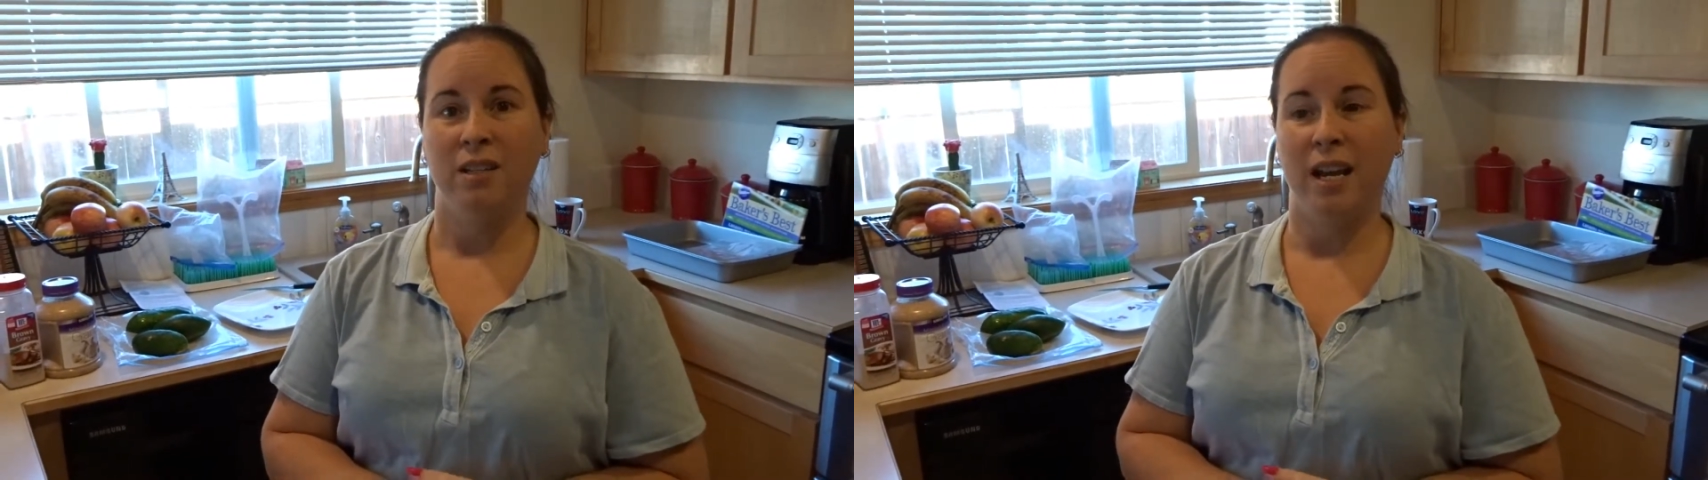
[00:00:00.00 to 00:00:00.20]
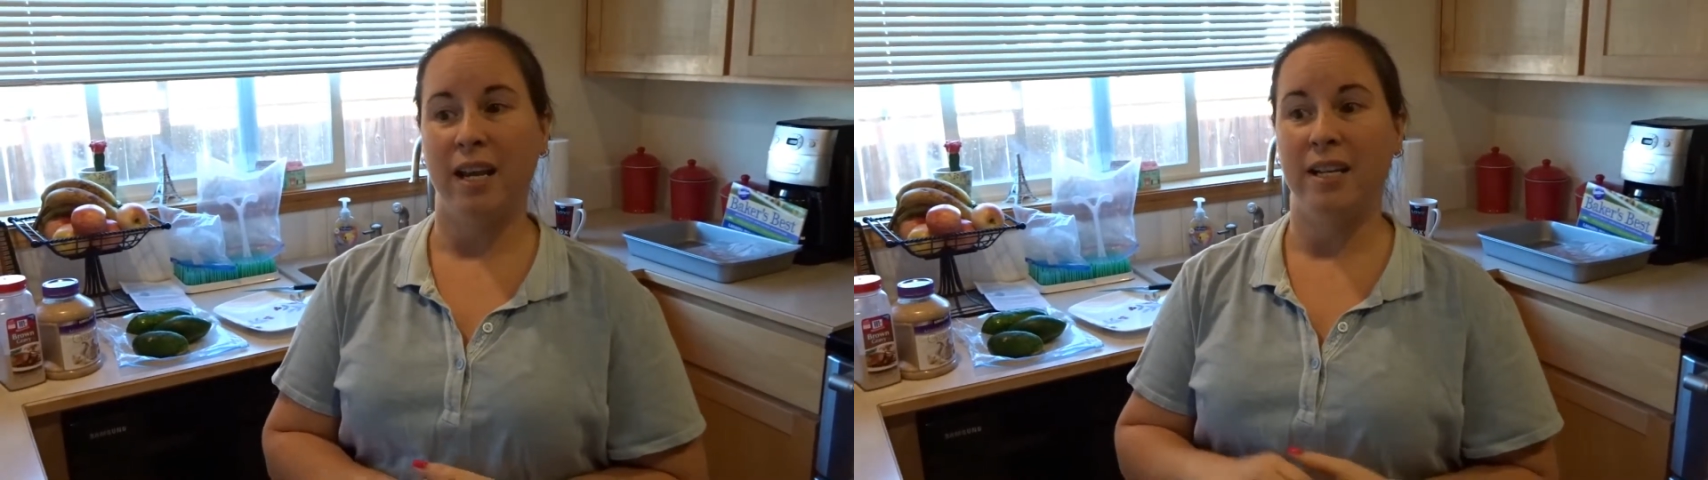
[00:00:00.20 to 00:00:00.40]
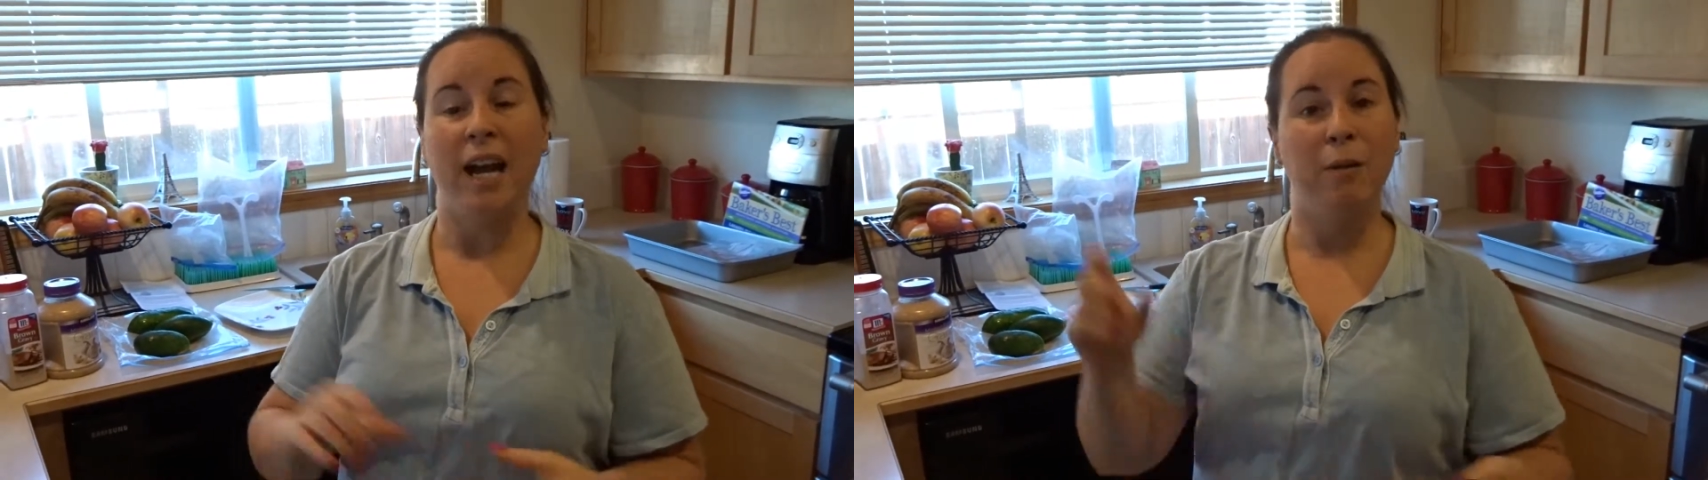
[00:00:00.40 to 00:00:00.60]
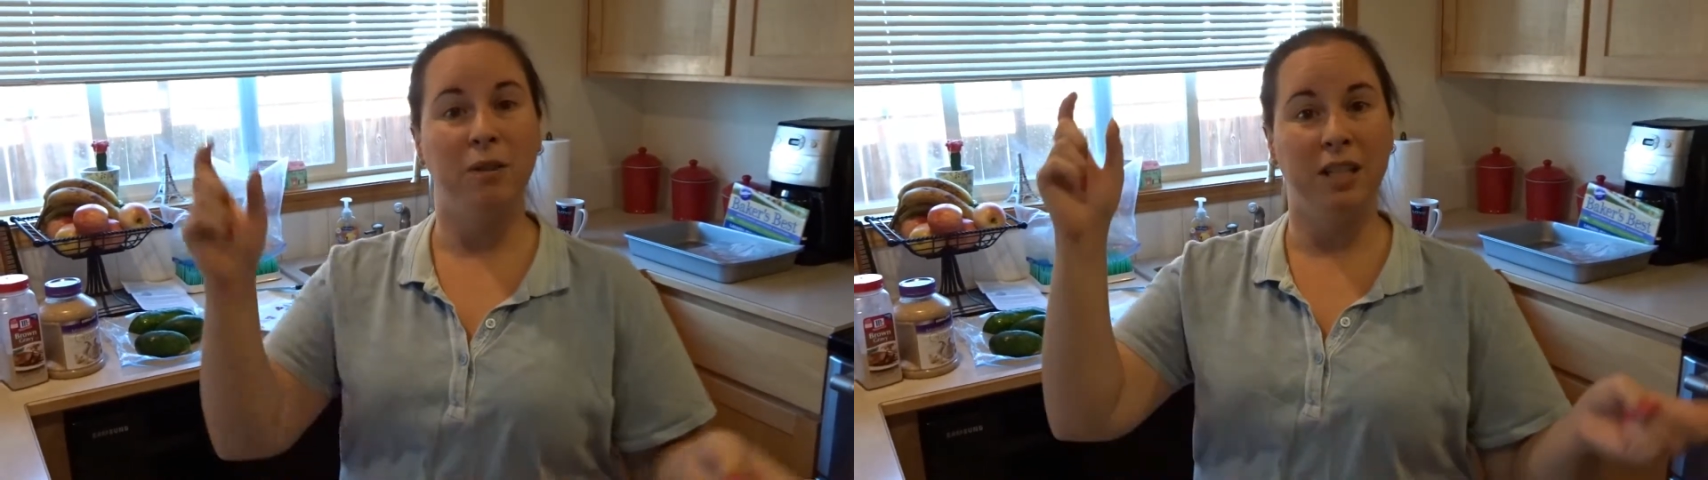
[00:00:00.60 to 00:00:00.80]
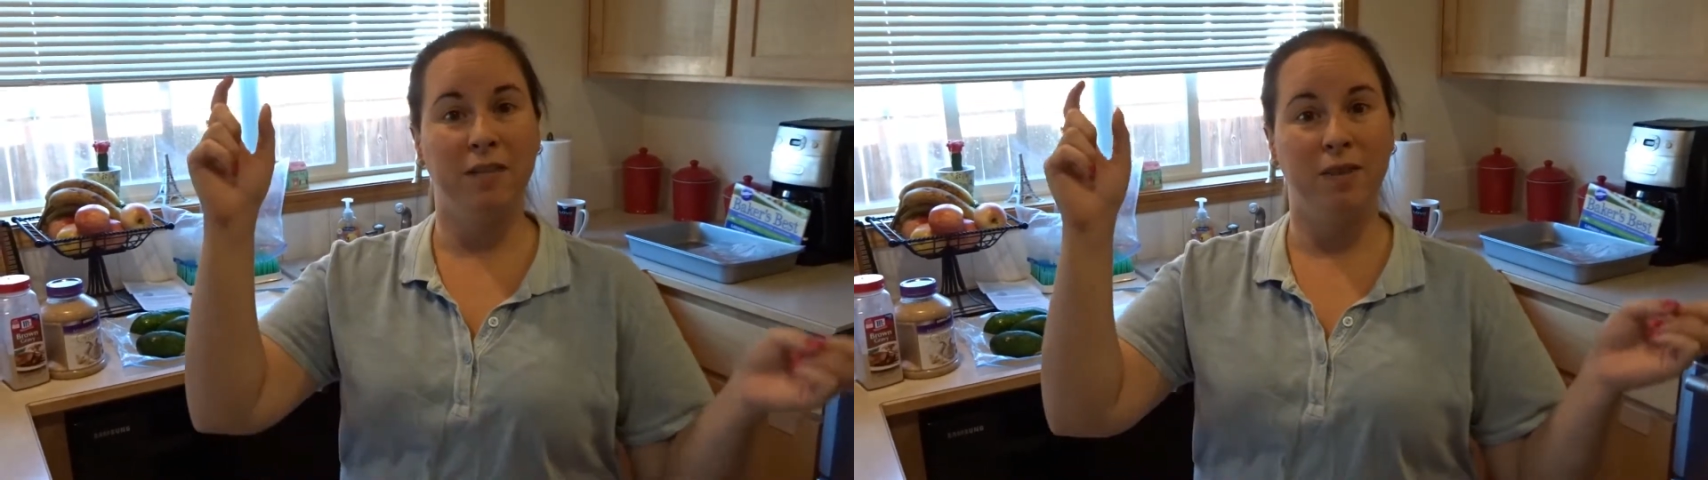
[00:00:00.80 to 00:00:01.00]
and I
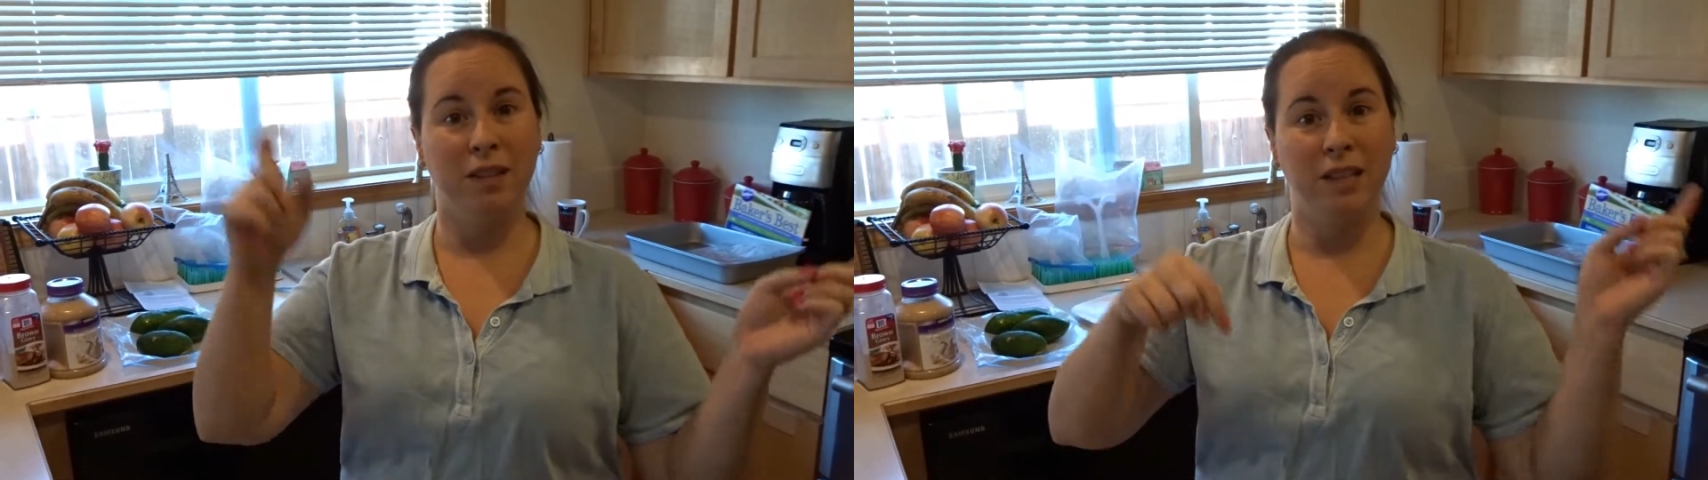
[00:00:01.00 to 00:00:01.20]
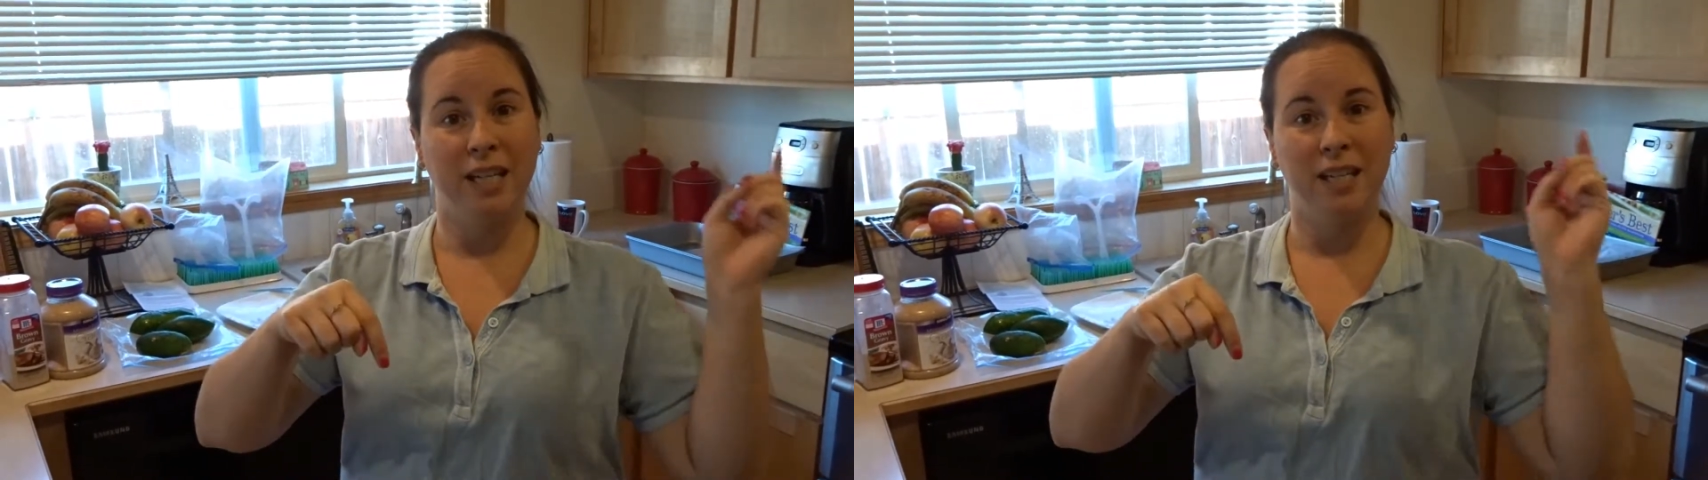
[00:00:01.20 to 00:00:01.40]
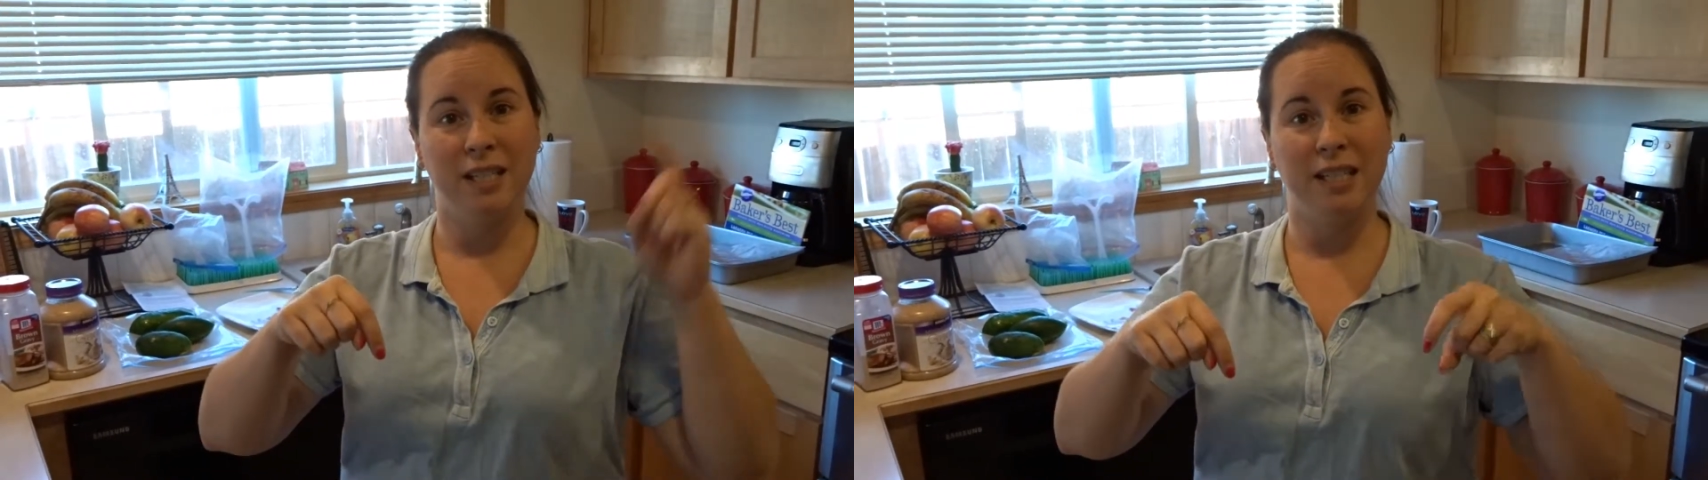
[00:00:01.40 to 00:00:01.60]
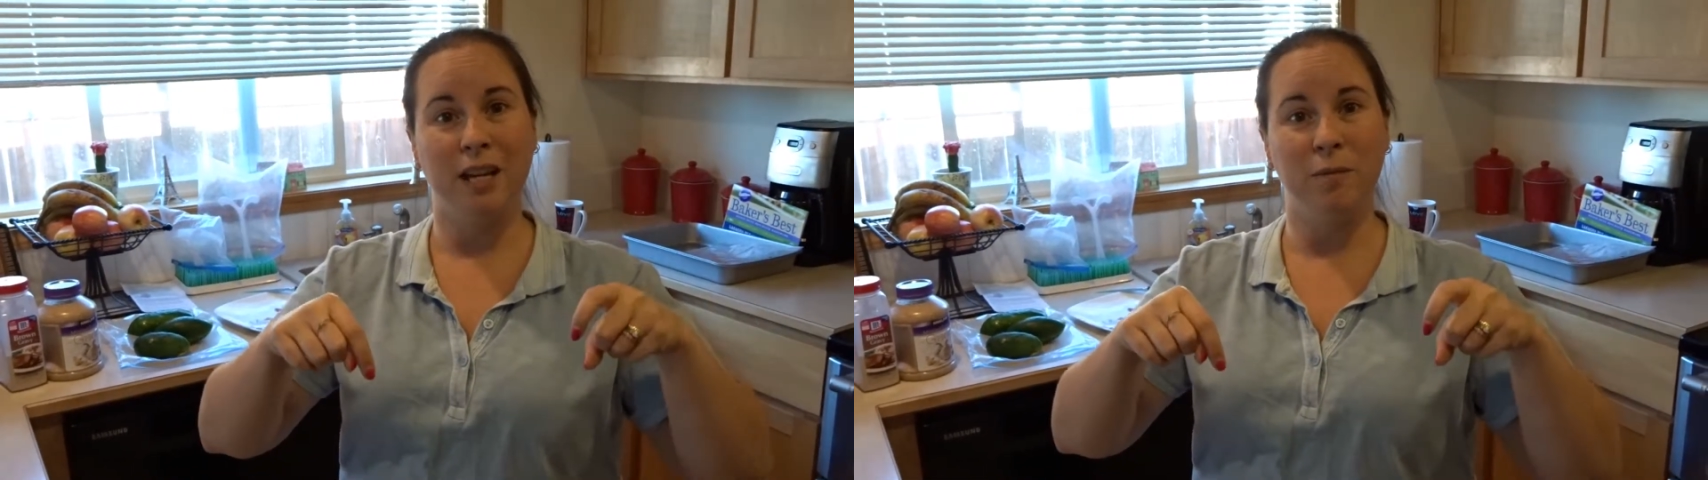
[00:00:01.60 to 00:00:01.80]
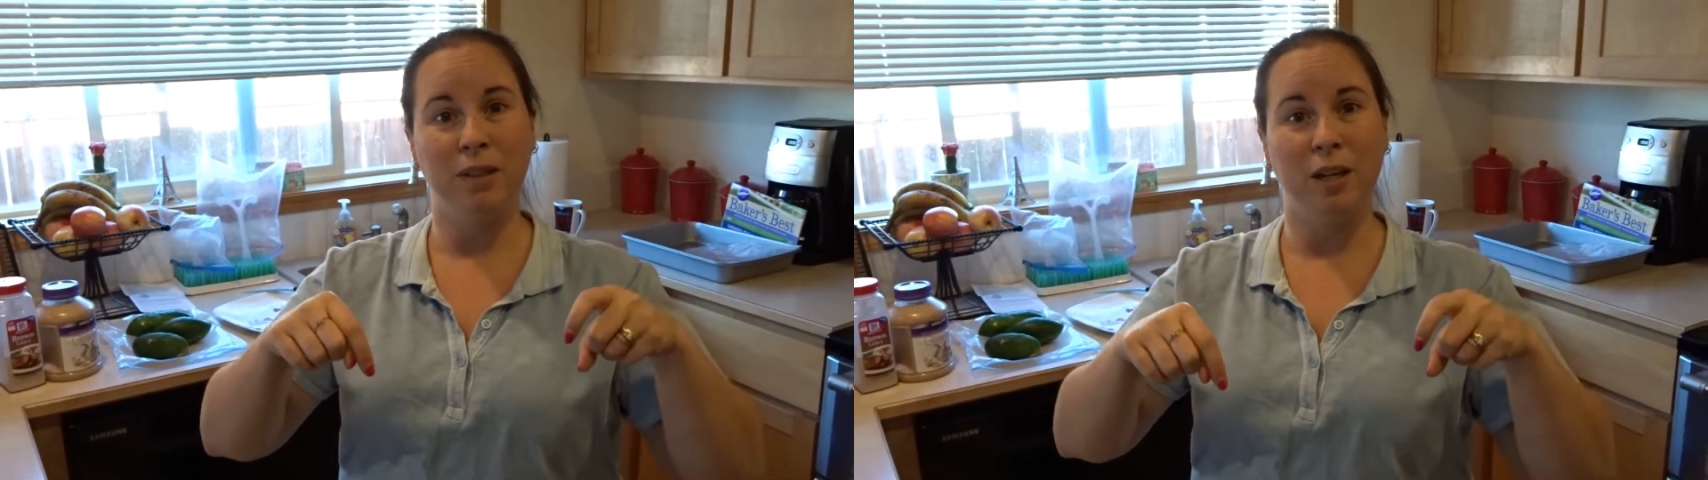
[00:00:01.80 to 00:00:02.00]
will leave the link
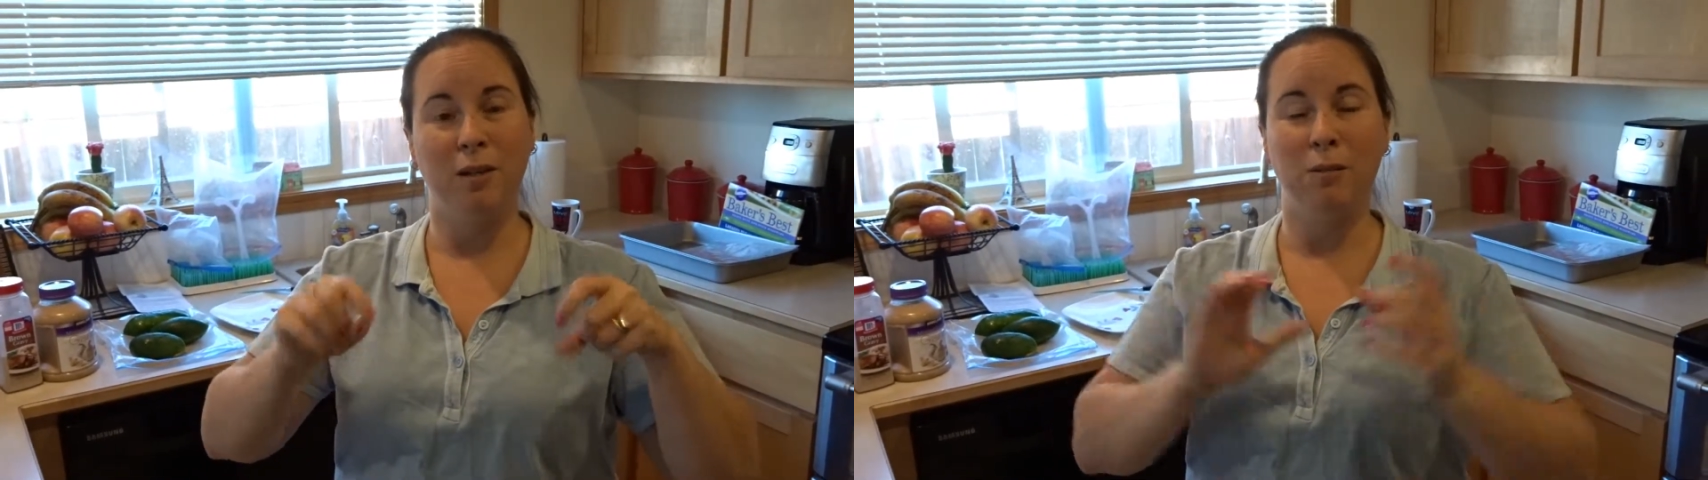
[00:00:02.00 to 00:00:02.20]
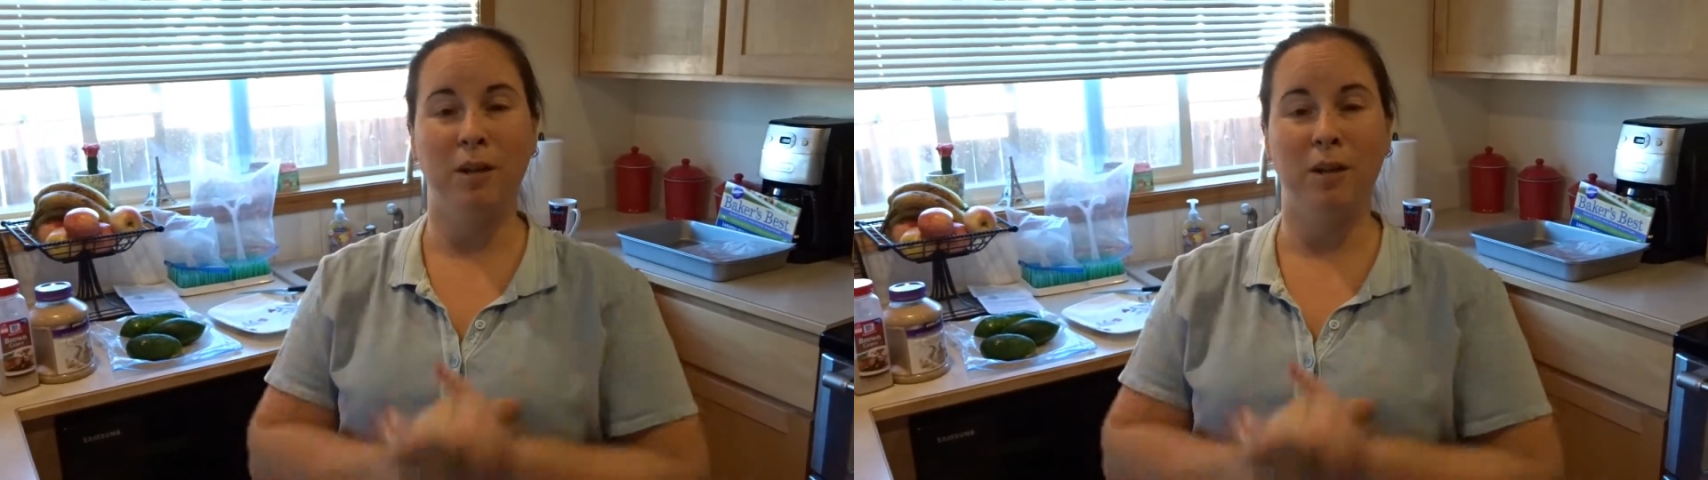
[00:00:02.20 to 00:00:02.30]
down below